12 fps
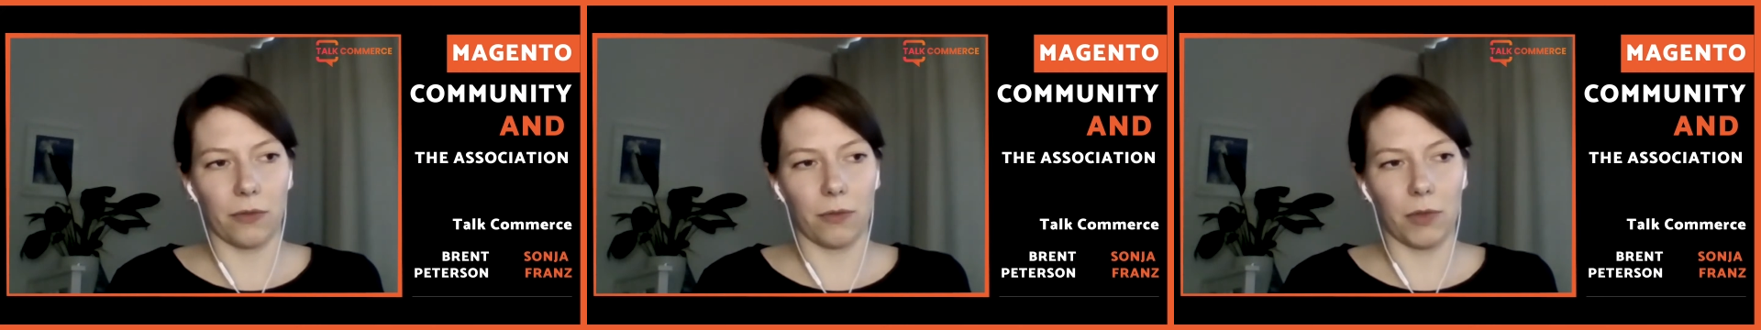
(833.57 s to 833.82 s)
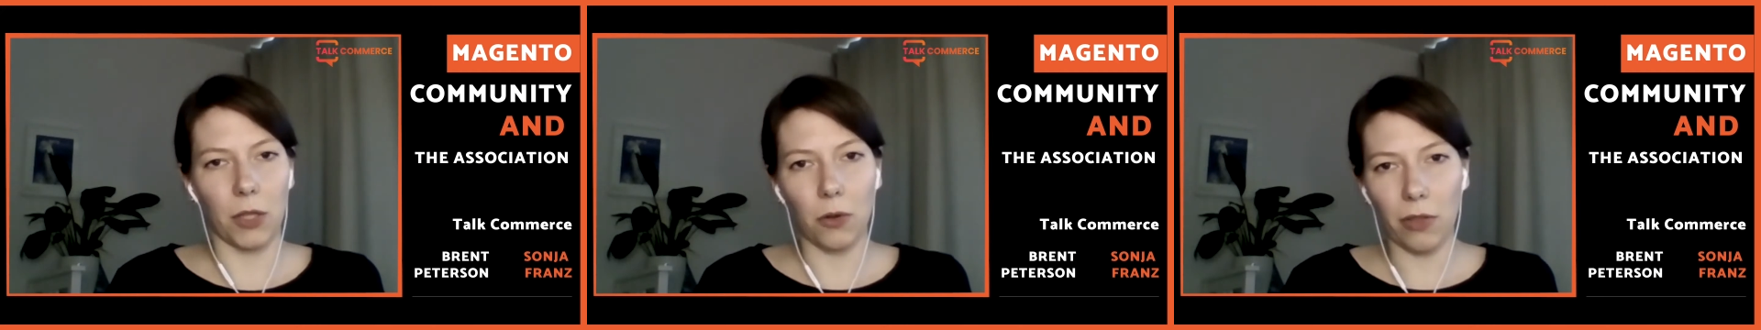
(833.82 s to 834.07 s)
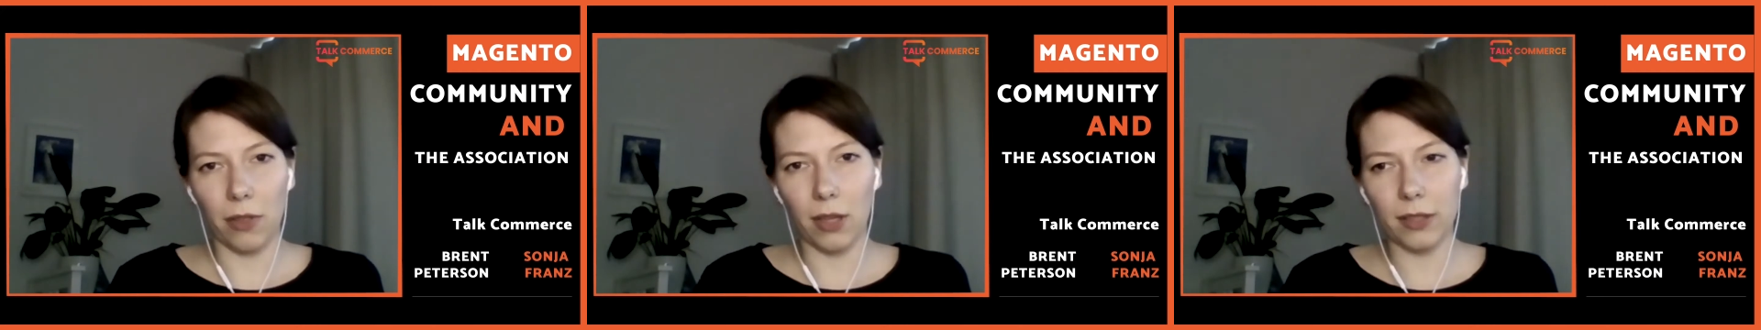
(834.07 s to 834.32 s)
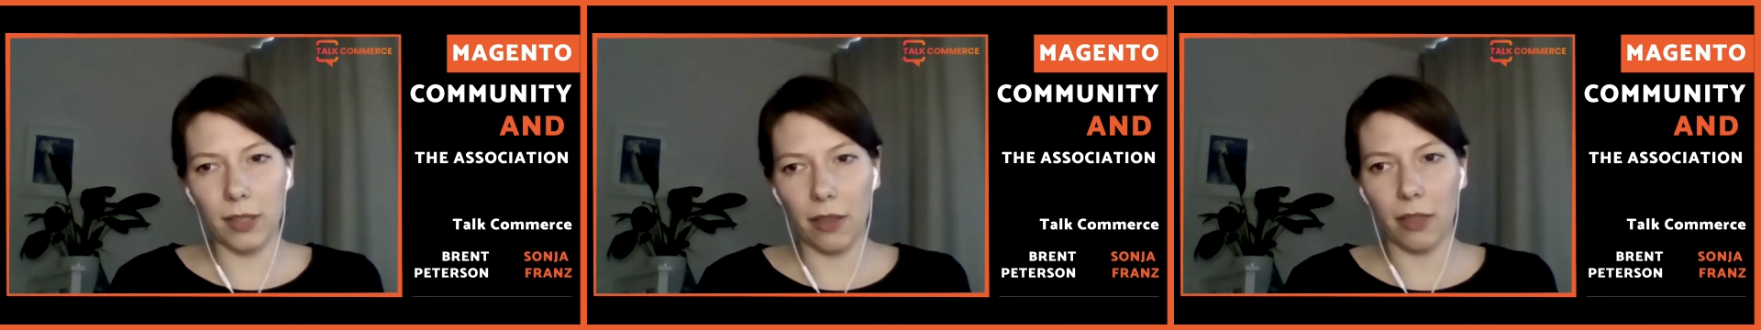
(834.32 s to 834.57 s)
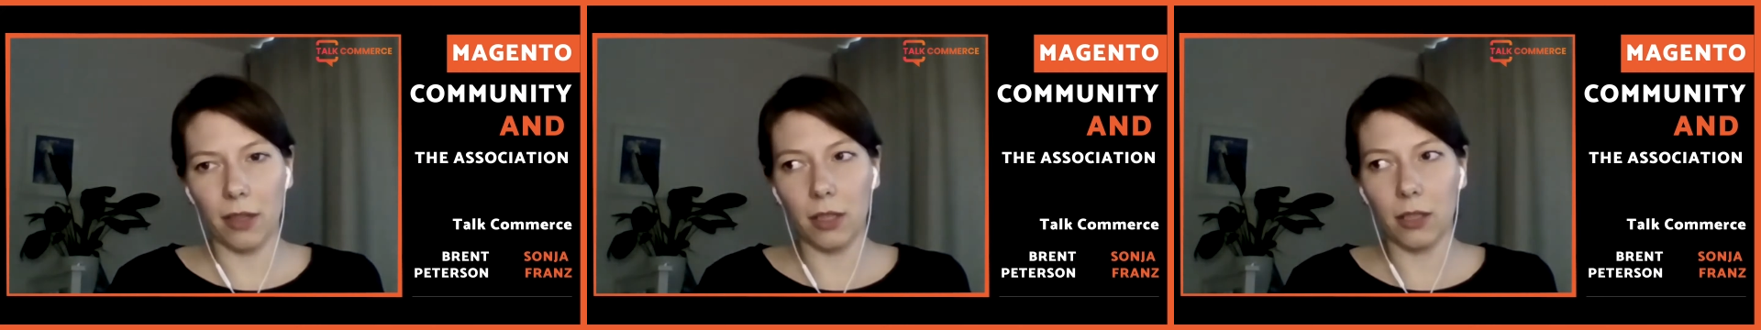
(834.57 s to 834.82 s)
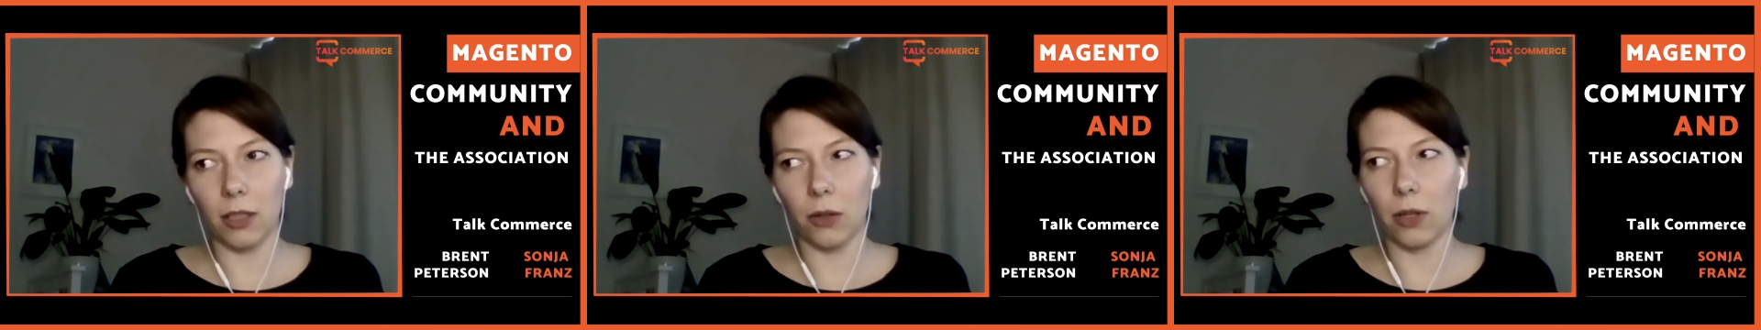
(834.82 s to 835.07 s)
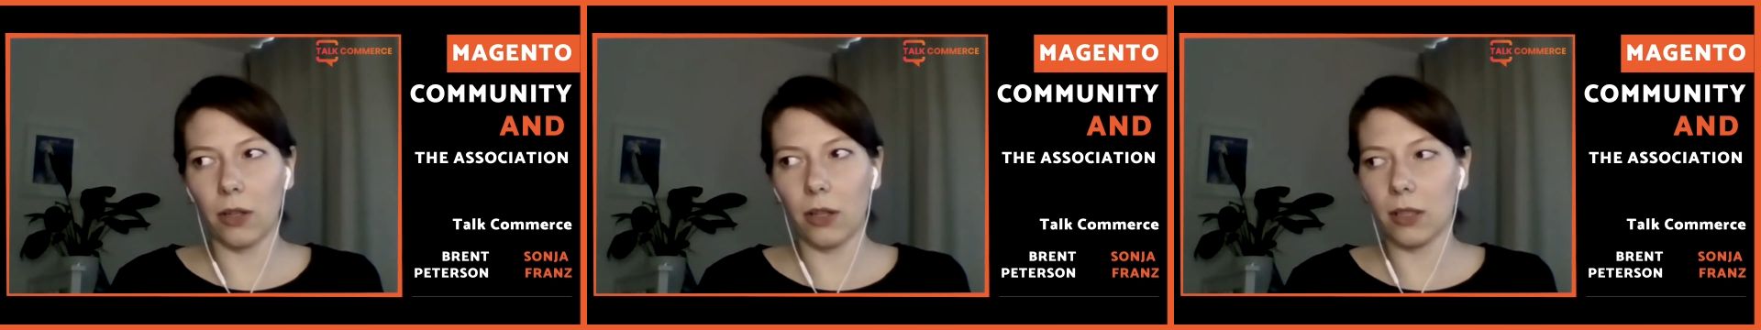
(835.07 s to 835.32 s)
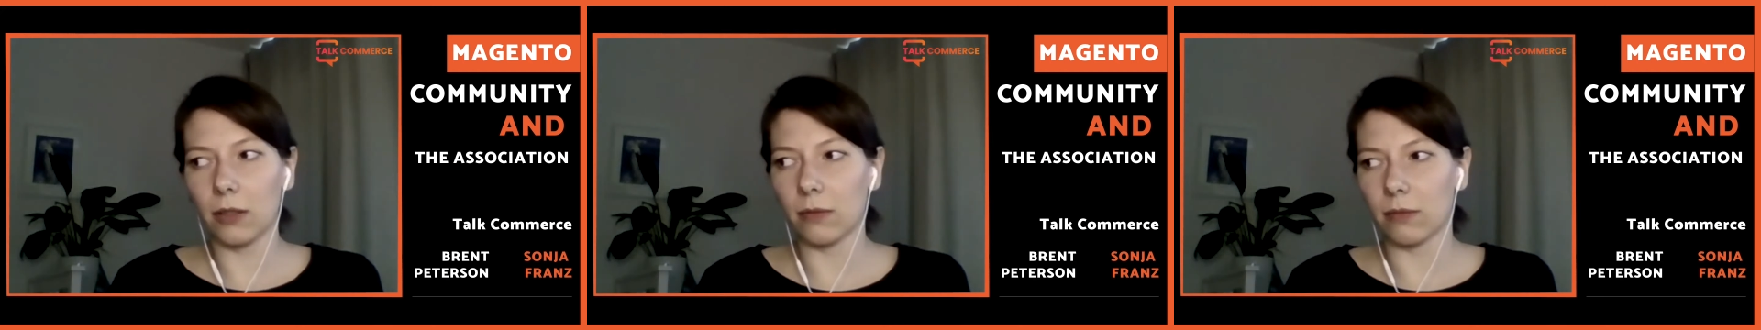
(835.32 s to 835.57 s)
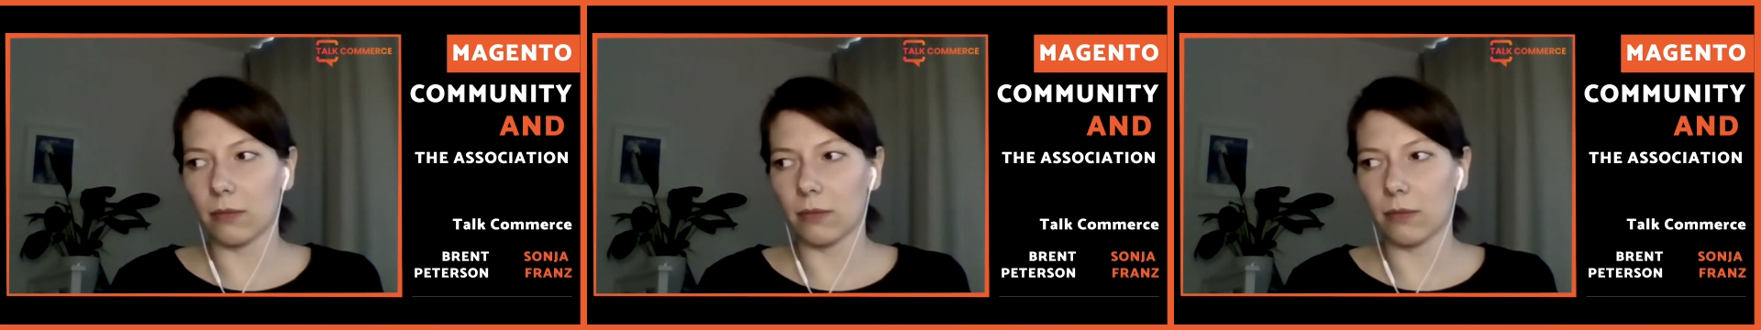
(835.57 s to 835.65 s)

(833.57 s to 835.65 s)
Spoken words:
new things, I think, going on,